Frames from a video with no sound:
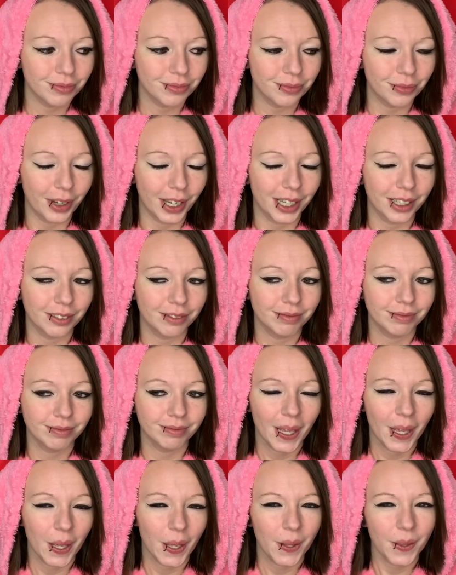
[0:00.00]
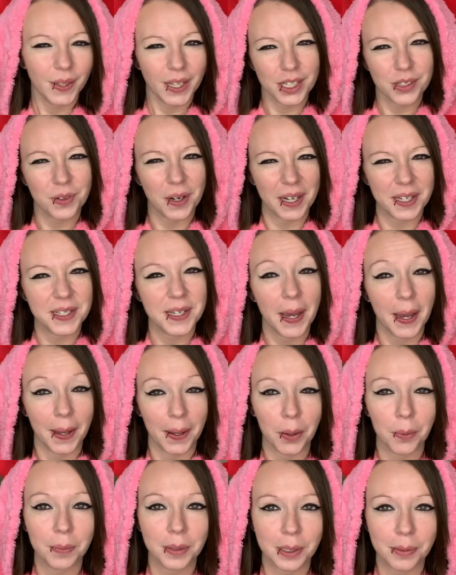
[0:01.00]
Well, that's what I
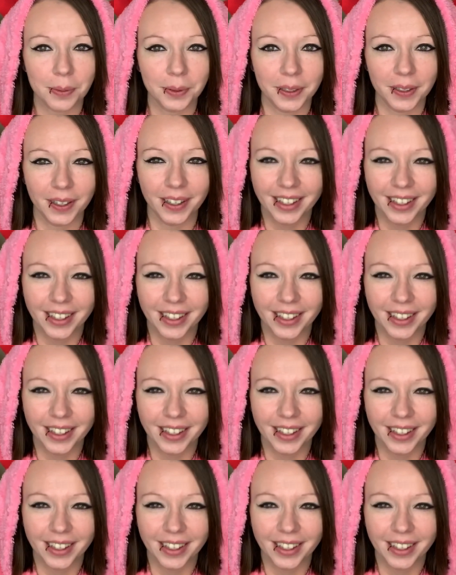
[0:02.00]
tell people.